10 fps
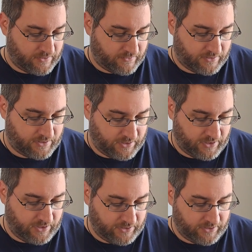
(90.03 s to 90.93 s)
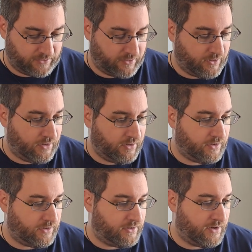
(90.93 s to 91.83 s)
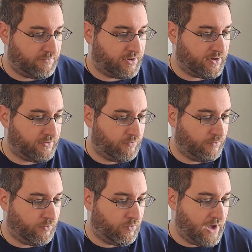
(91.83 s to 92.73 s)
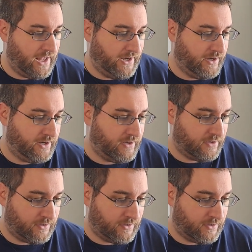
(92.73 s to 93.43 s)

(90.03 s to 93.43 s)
Okay, card number one.